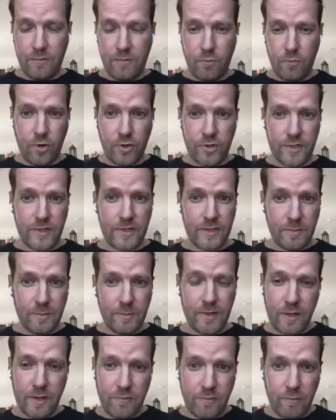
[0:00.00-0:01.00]
working in the
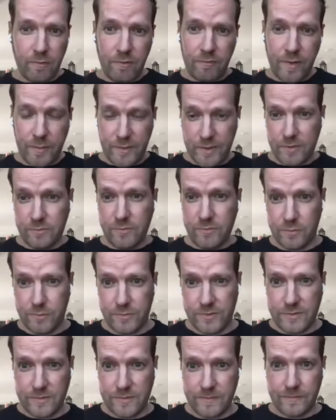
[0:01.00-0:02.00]
middle of our family
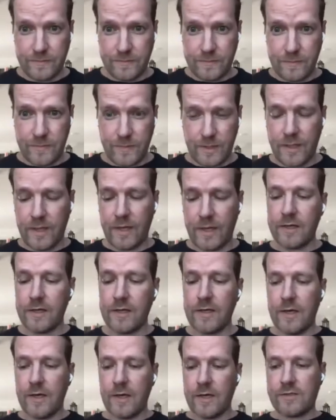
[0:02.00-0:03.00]
rooms. Yeah,
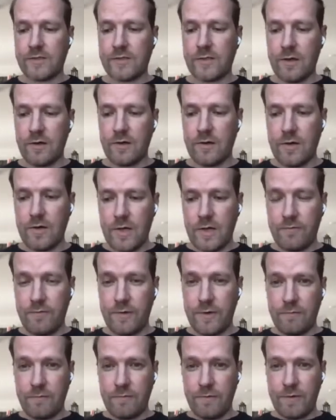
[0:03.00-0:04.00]
so
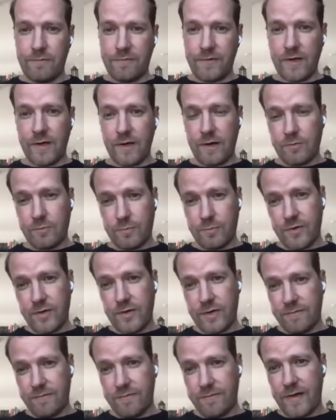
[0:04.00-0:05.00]
we figured out
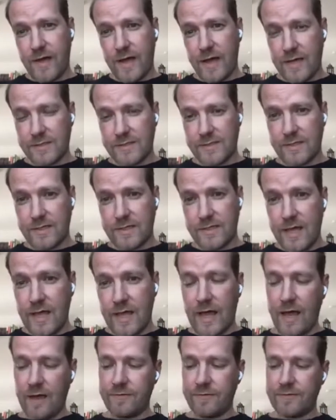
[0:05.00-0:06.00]
pretty fast that
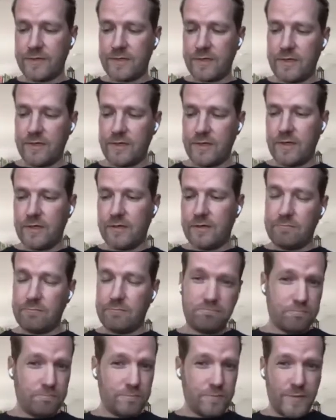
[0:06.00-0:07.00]
after
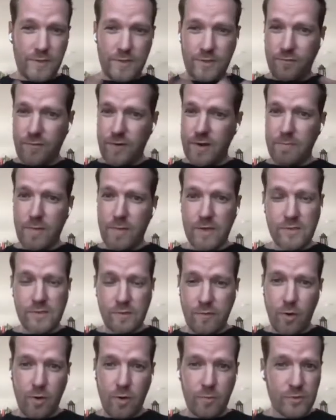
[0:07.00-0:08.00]
3 months
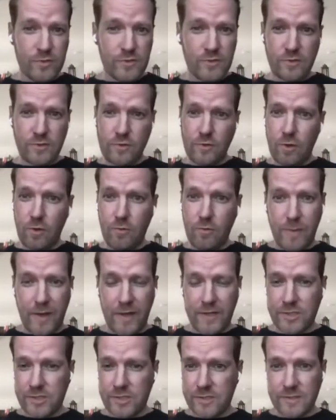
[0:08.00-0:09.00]
of almost no
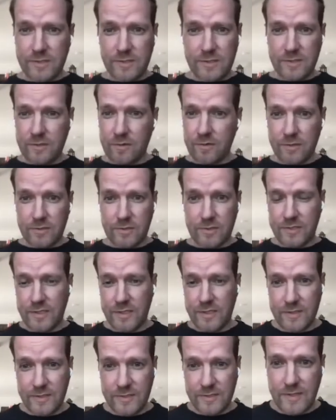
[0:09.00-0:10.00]
budgets or
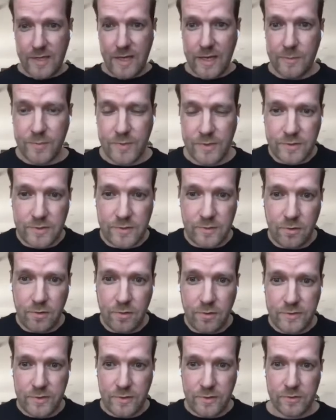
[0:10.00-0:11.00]
deals signed, because
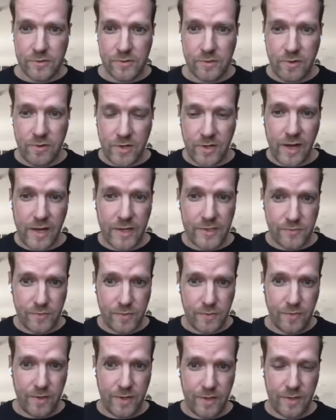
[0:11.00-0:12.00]
also our clients
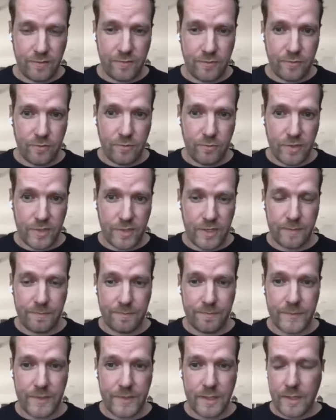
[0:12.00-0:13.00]
were waiting for what
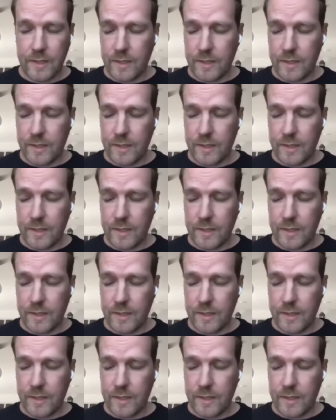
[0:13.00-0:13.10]
happened,